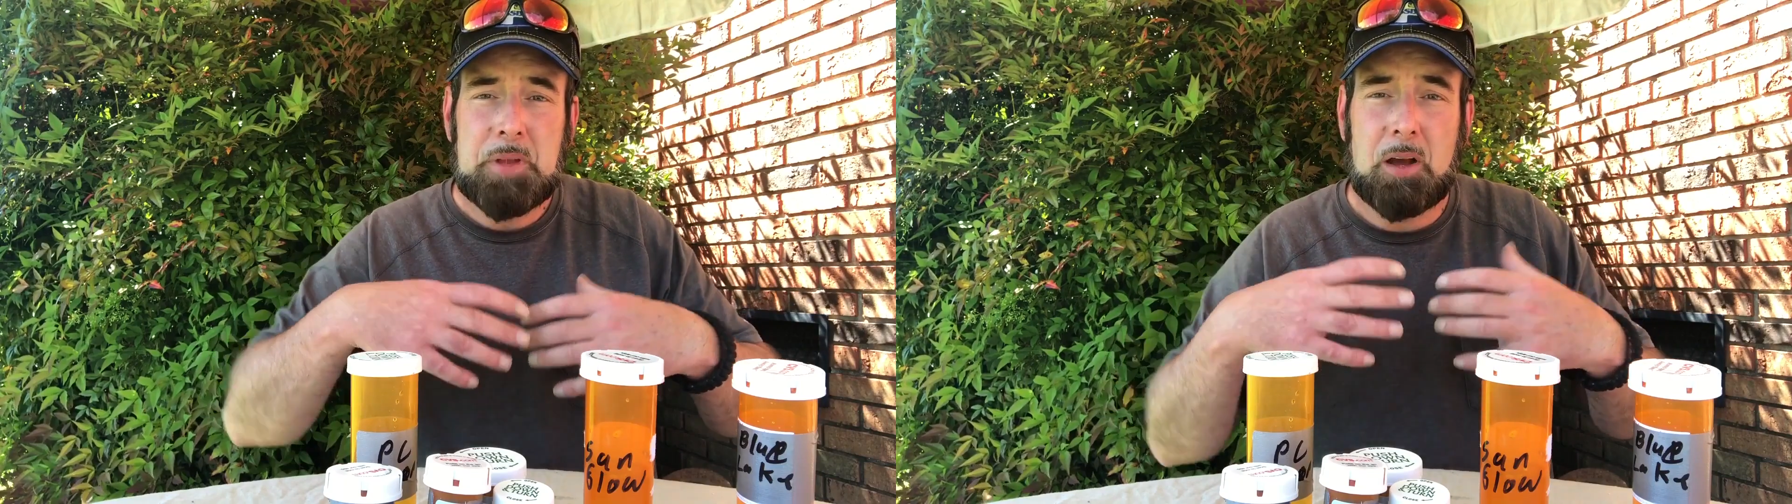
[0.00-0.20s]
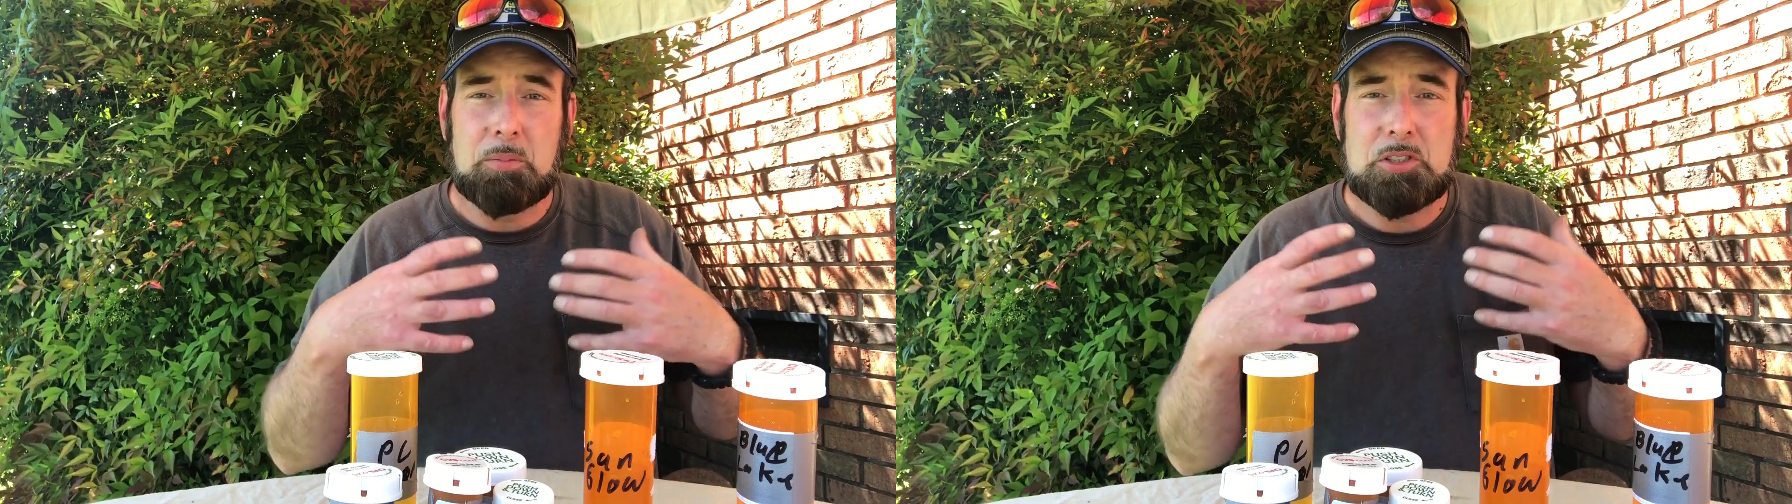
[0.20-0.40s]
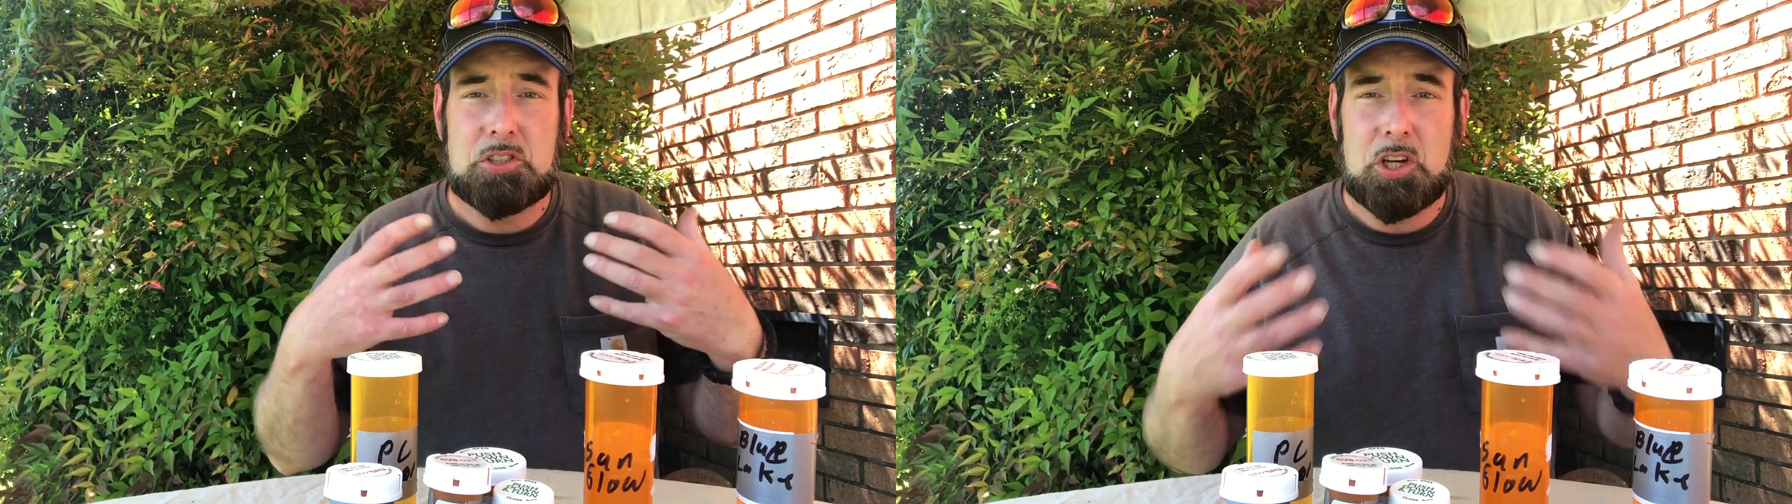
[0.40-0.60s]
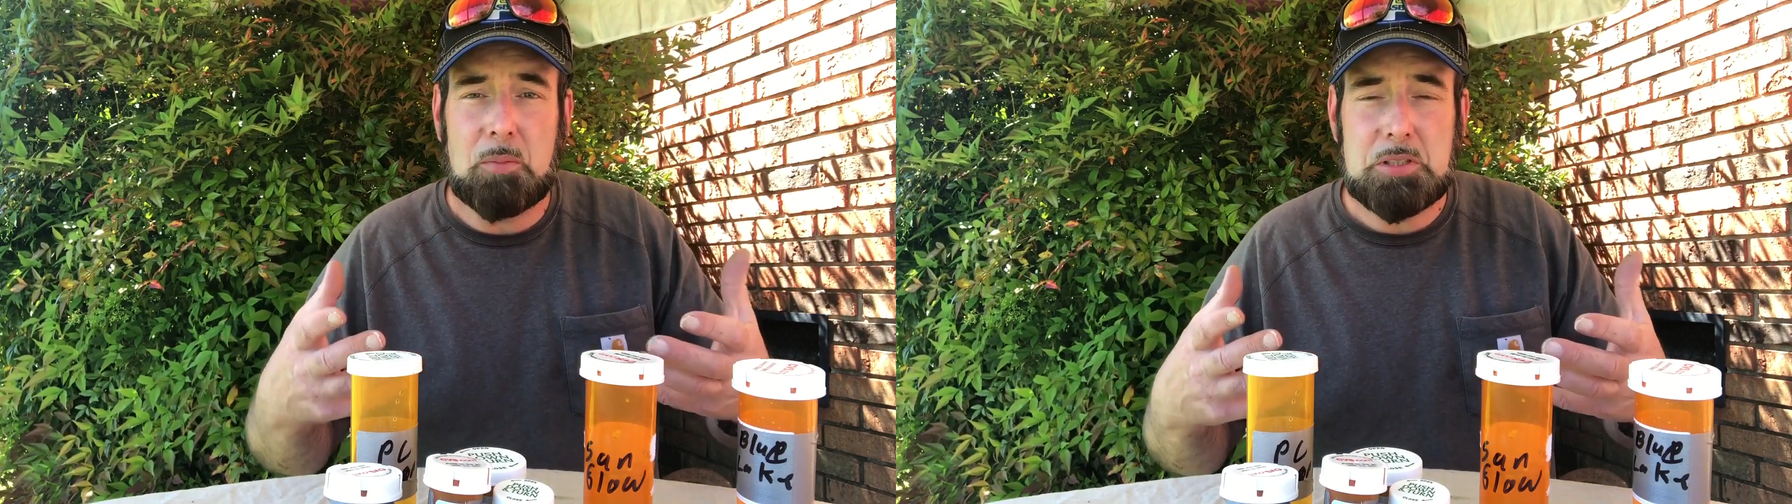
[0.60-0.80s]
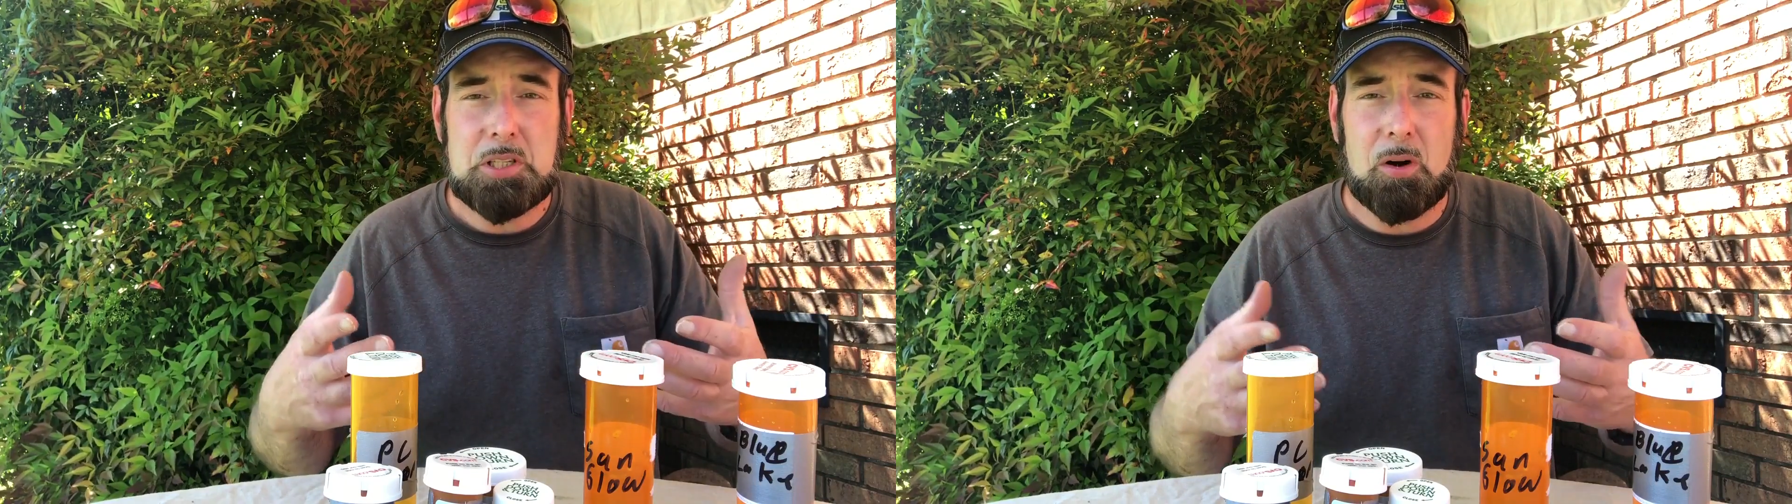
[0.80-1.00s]
helps
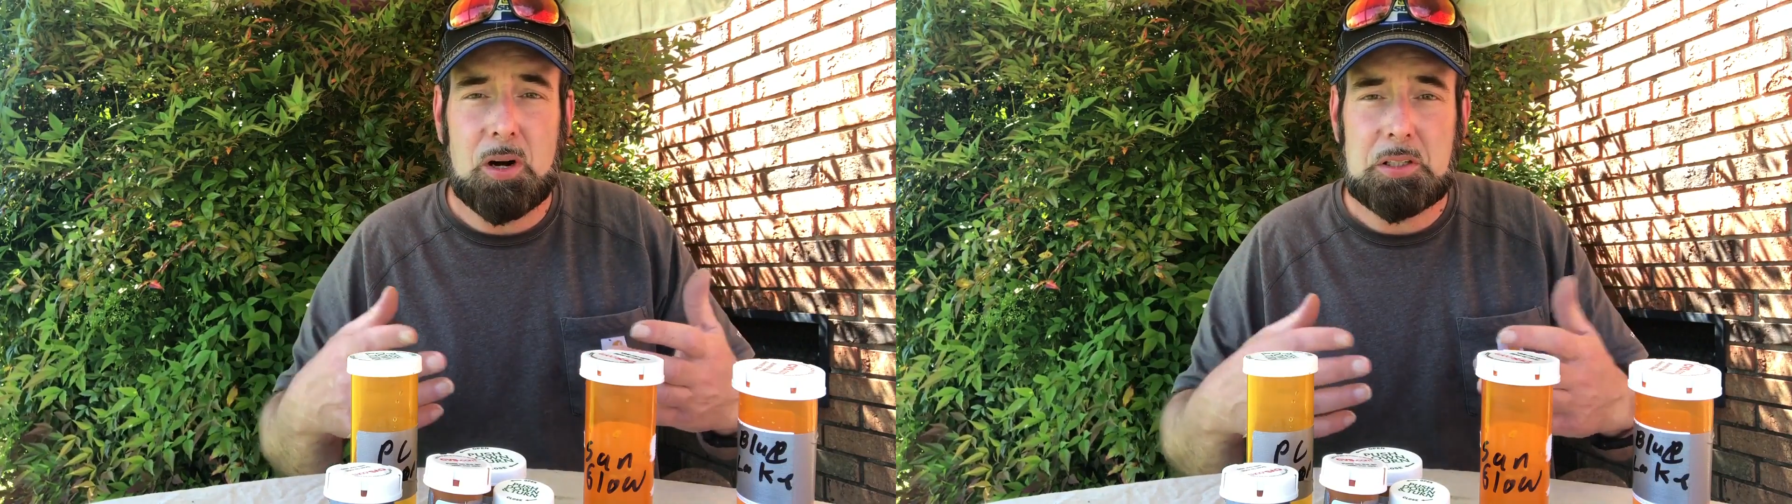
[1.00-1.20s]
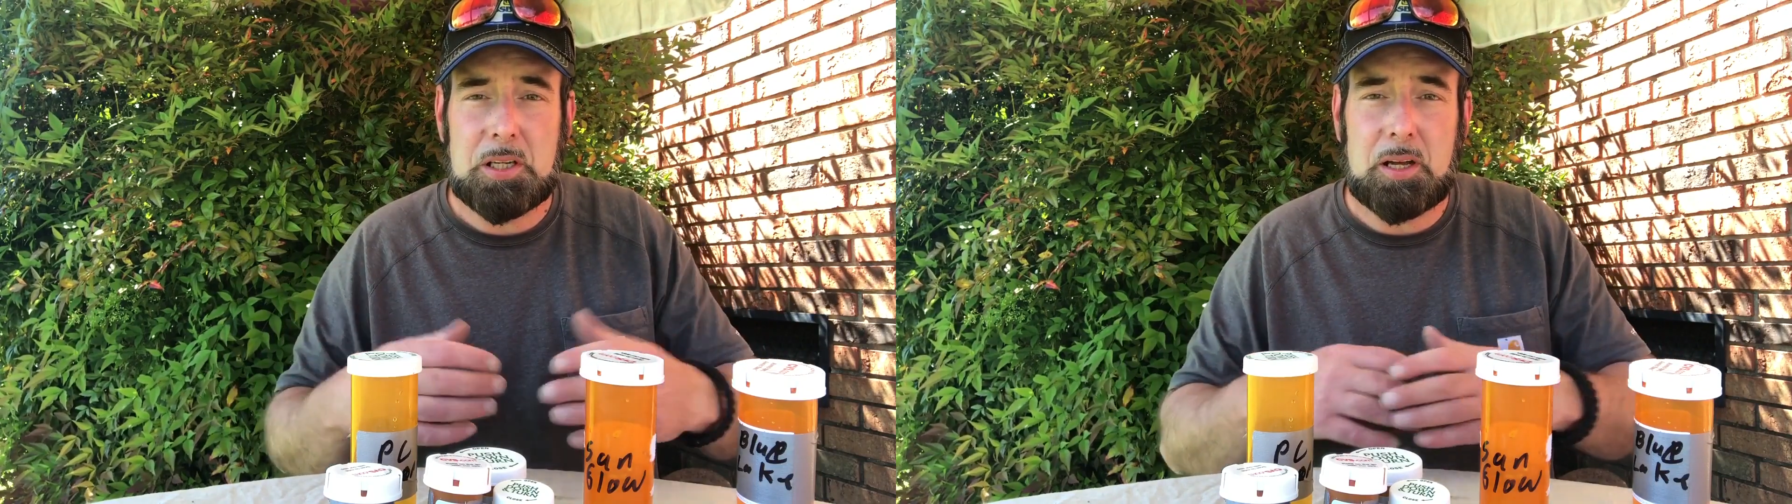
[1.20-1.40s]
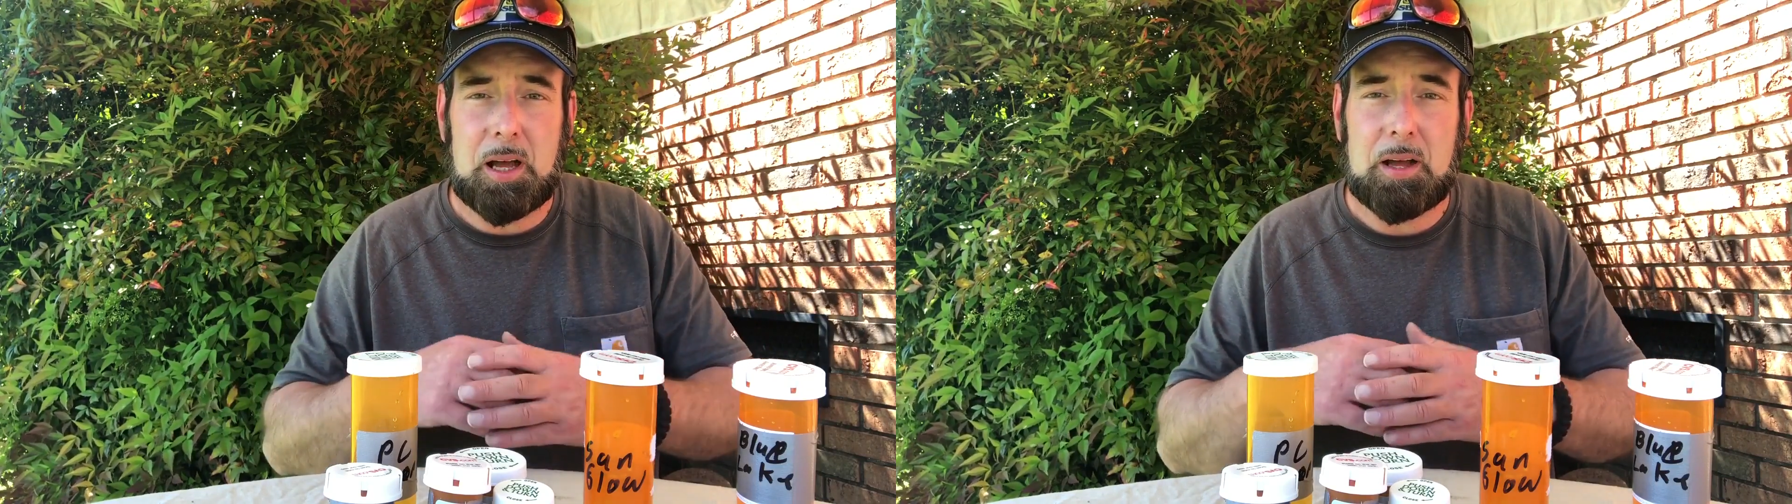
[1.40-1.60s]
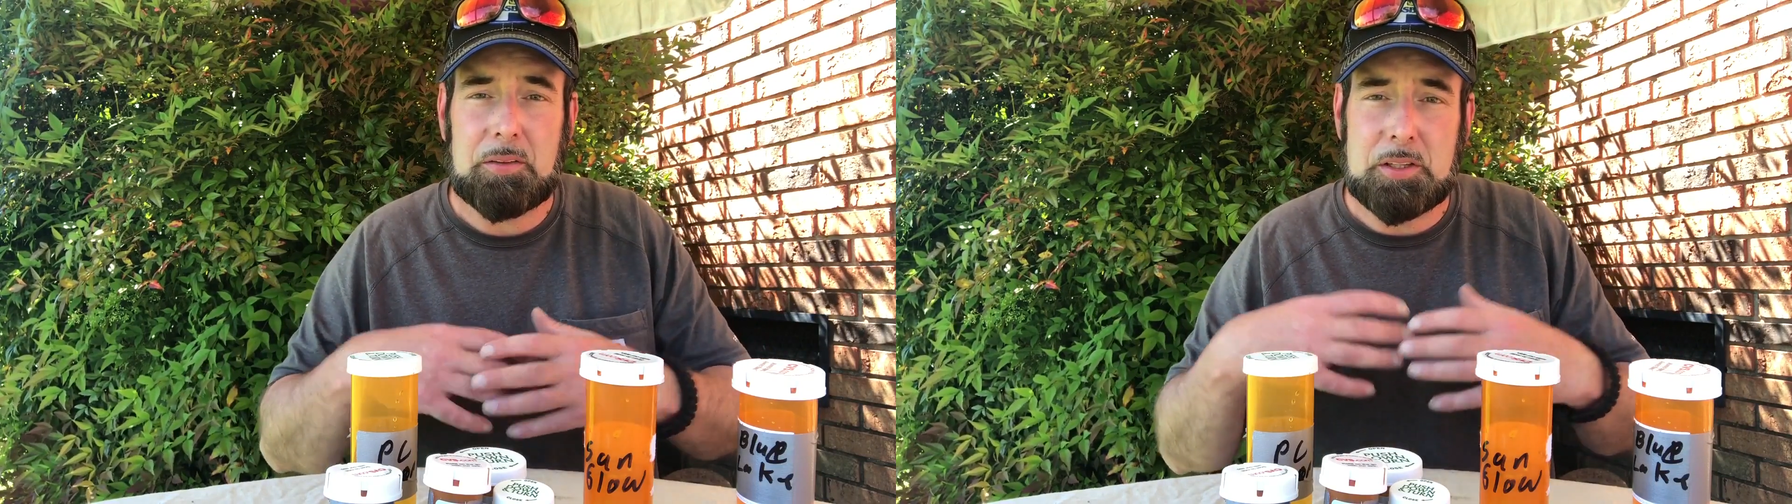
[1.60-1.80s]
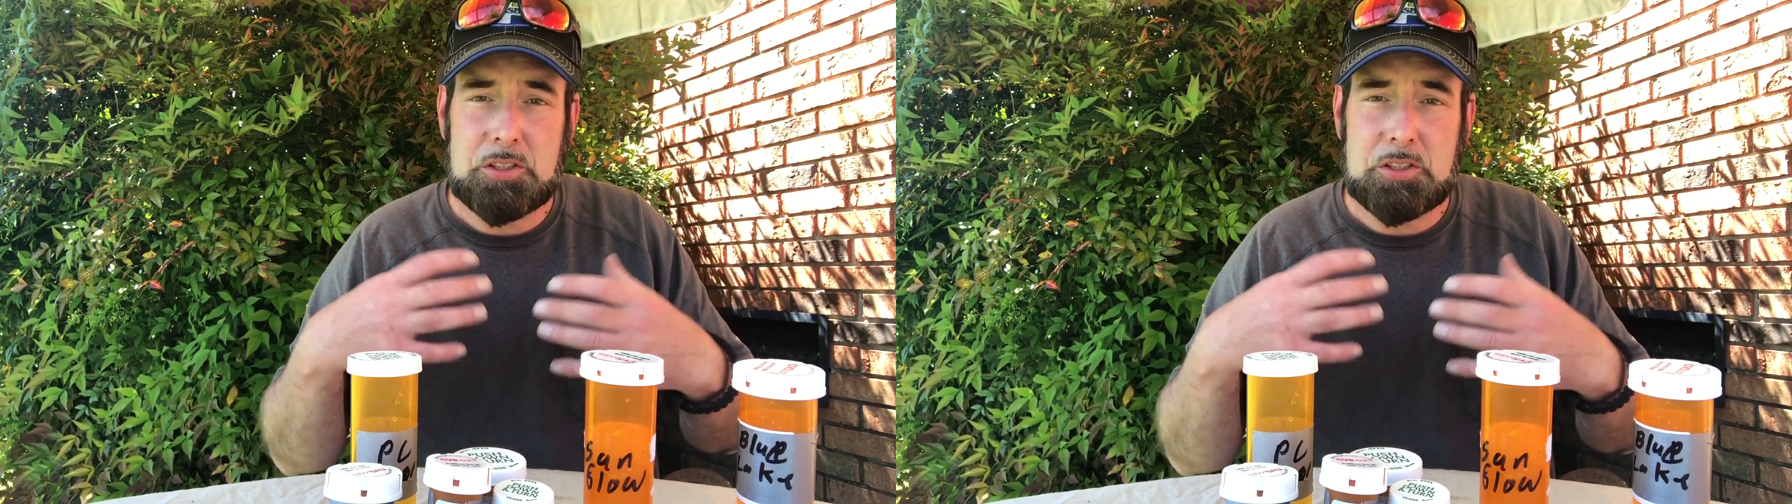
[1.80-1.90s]
jumpstart